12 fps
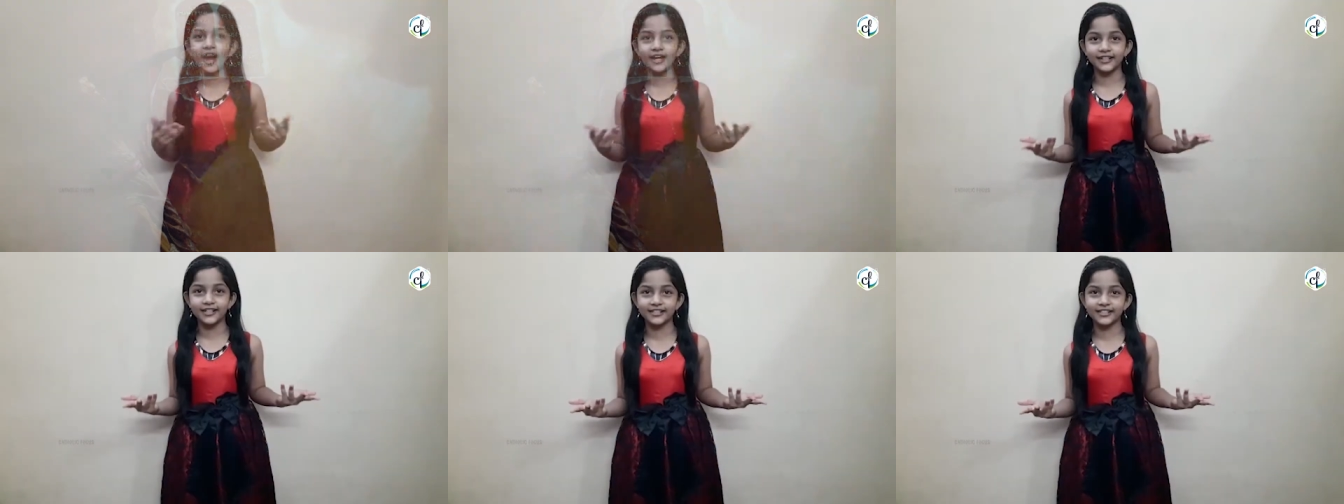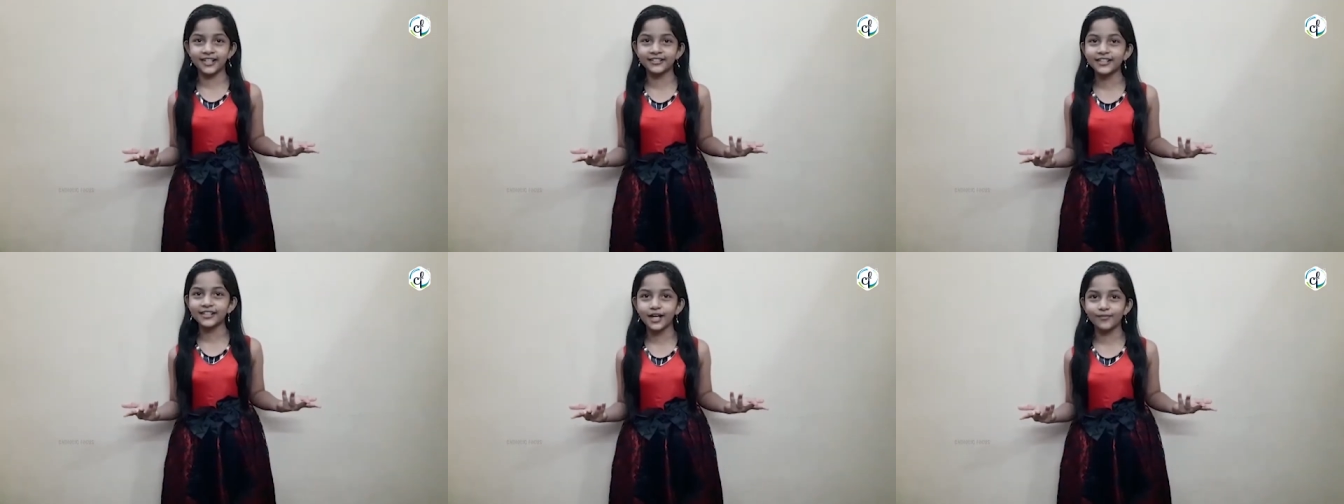understand
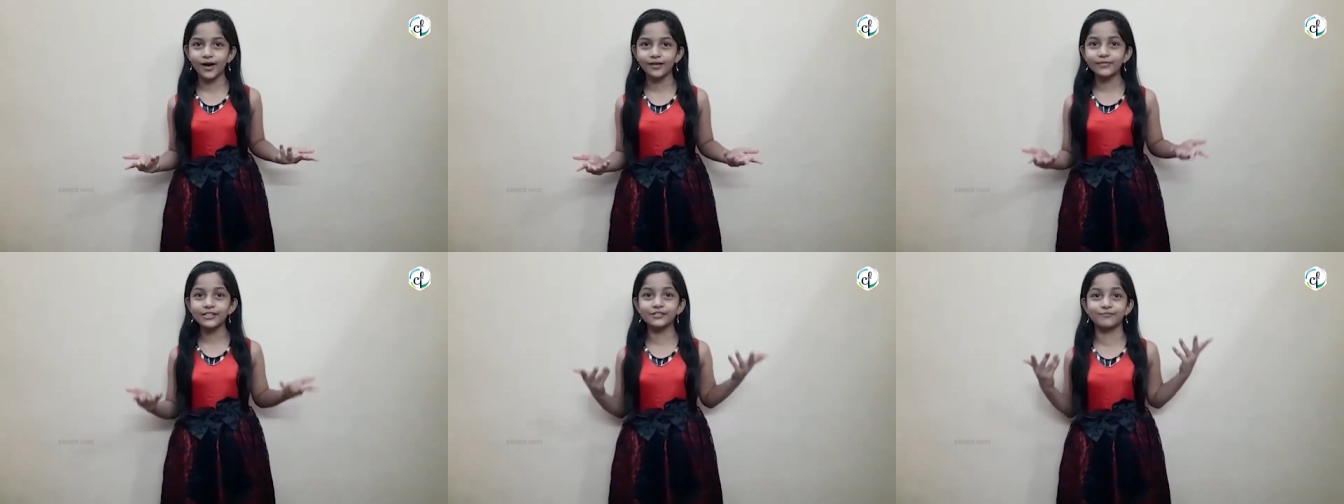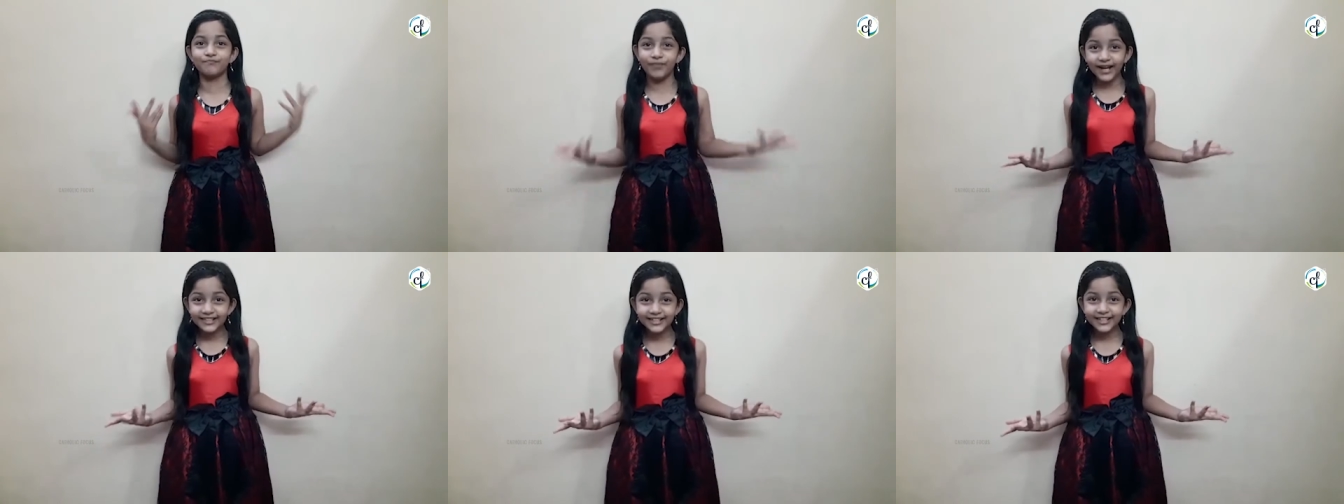the commandments
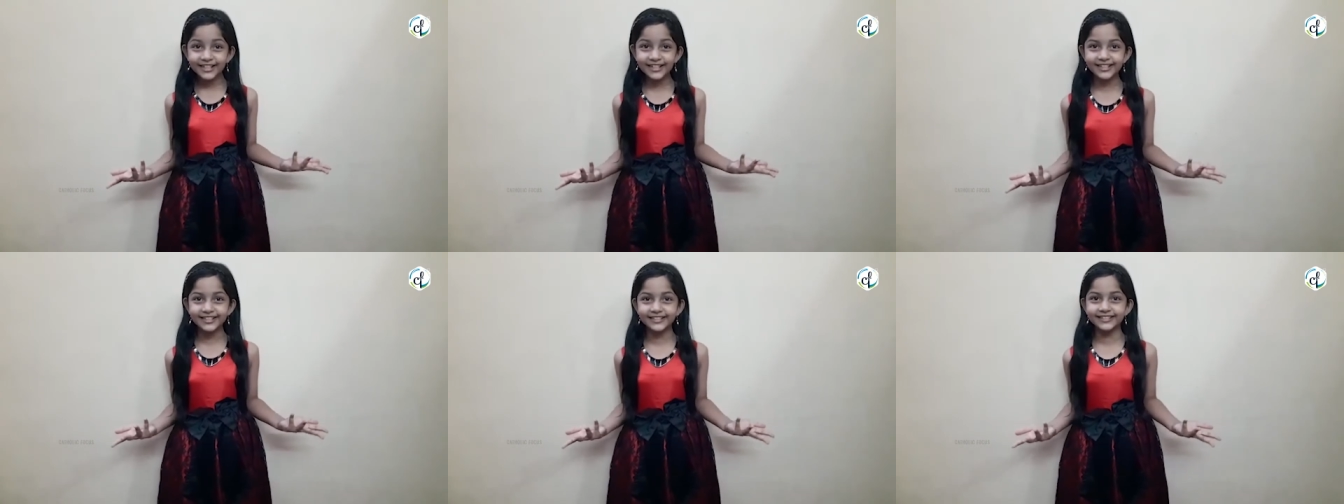better.